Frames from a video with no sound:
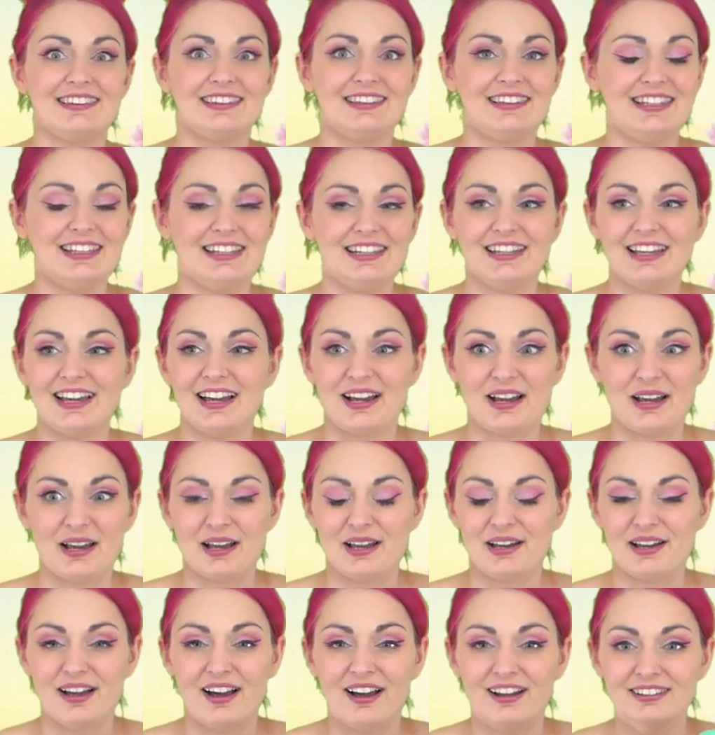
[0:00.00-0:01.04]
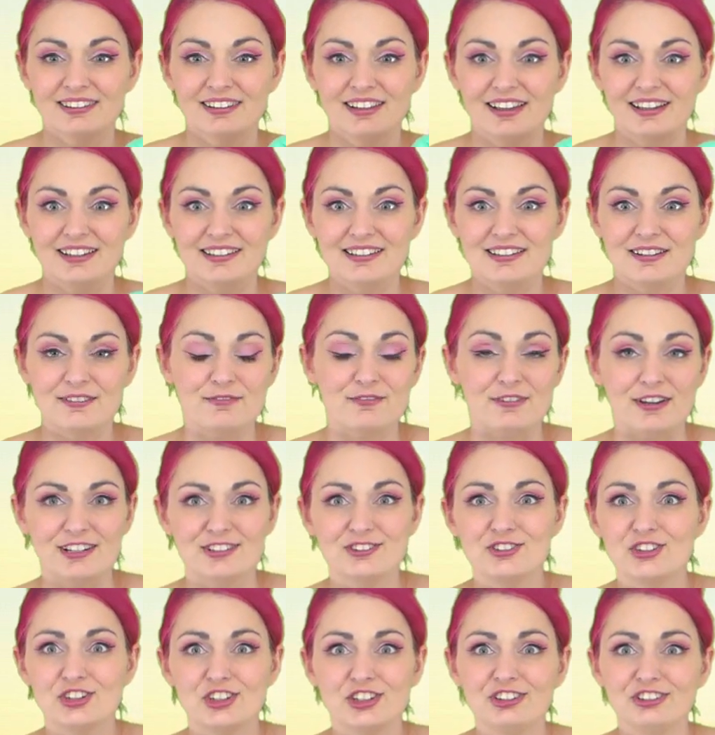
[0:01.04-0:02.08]
the online
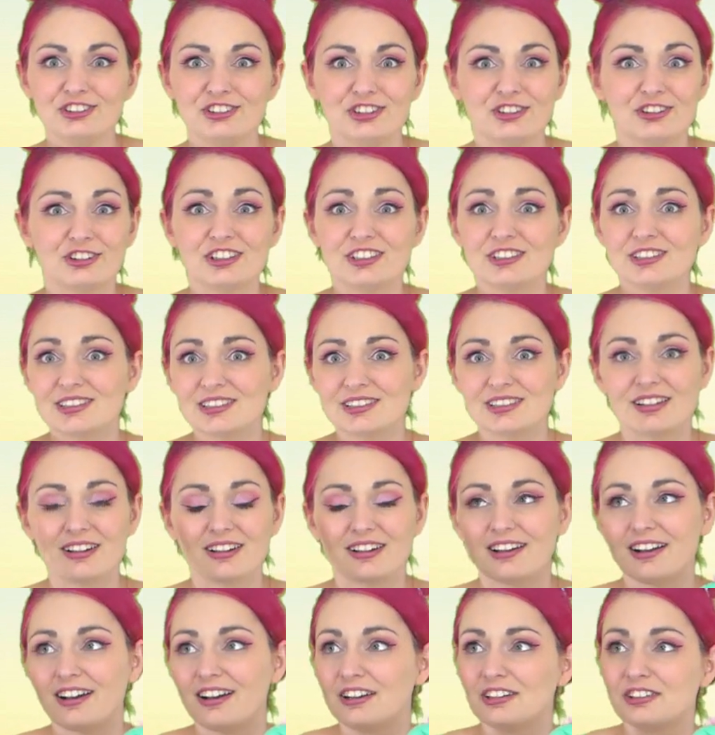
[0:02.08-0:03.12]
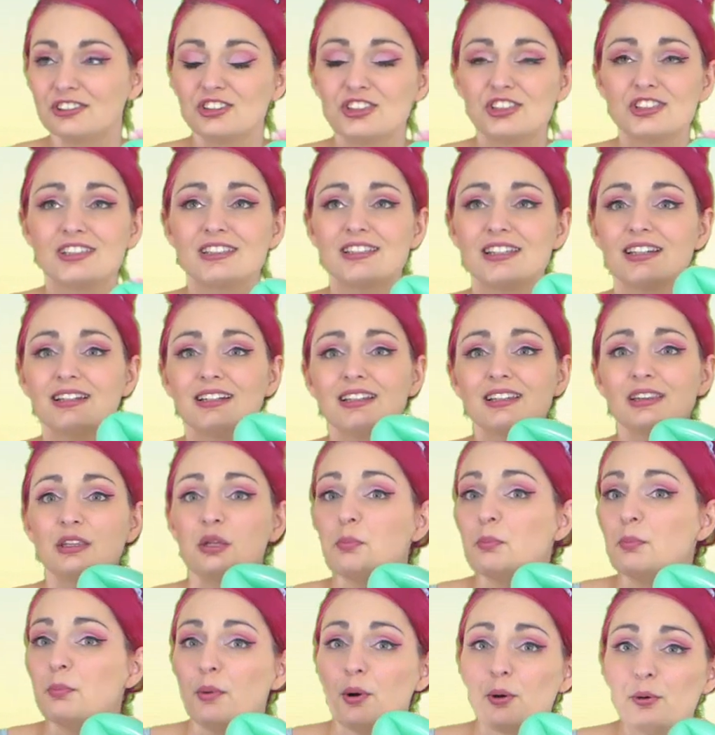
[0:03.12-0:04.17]
convention, you guys are just getting
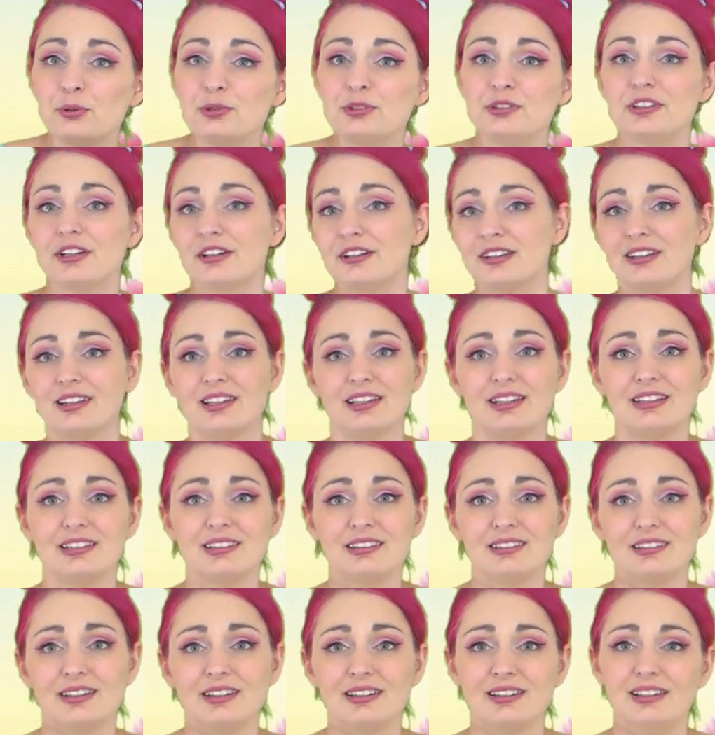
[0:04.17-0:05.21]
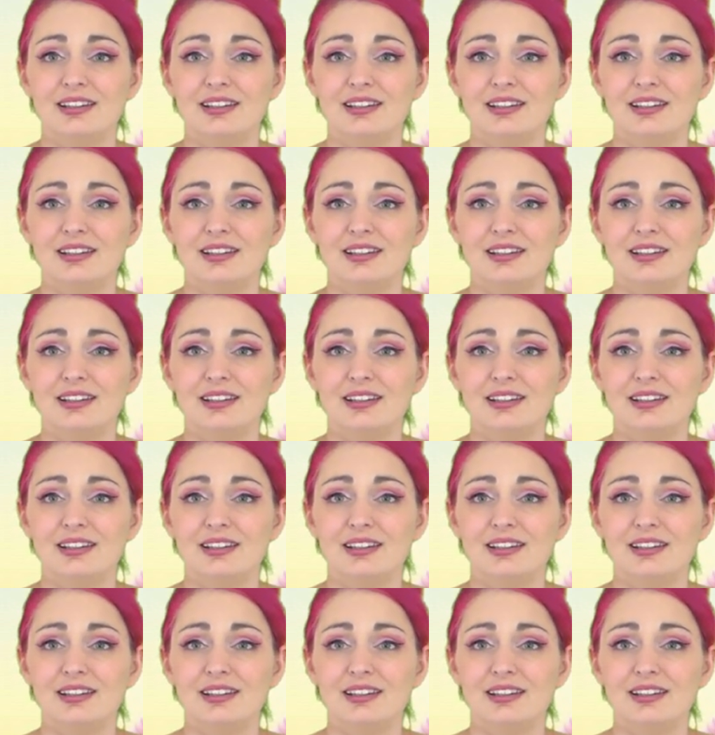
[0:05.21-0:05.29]
the most out of this.